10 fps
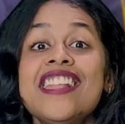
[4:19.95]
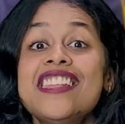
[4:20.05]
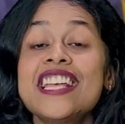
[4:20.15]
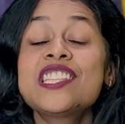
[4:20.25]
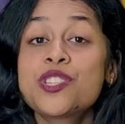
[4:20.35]

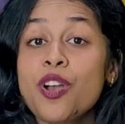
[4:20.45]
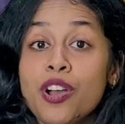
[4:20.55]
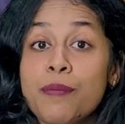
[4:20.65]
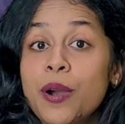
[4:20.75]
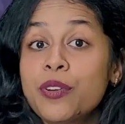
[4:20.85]
Let's talk
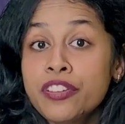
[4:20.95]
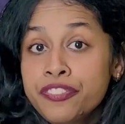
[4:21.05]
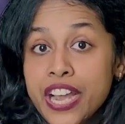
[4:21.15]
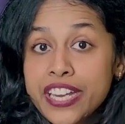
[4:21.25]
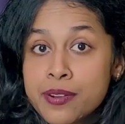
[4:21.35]
about the
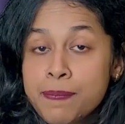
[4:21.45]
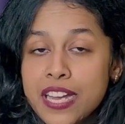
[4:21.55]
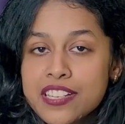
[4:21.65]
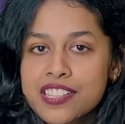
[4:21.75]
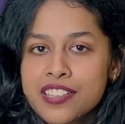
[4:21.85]
final
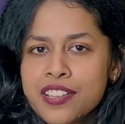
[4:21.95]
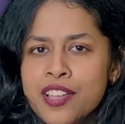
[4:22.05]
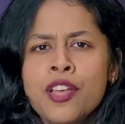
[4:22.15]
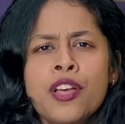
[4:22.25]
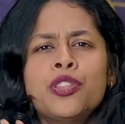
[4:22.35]
part,
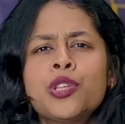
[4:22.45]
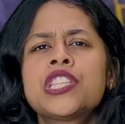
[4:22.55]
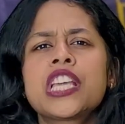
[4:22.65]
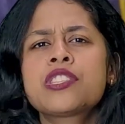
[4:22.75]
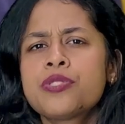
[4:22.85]
those
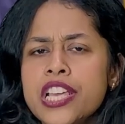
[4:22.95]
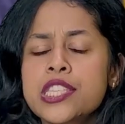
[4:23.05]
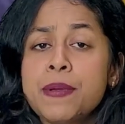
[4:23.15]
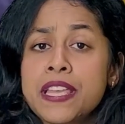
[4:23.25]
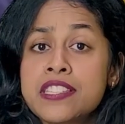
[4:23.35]
extra
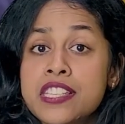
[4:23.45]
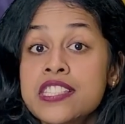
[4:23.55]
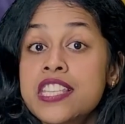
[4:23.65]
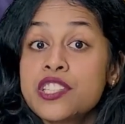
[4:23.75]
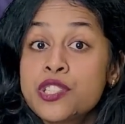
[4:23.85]
expenses
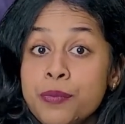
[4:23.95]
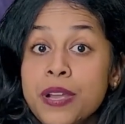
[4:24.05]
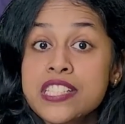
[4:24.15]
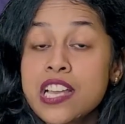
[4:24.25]
that you might come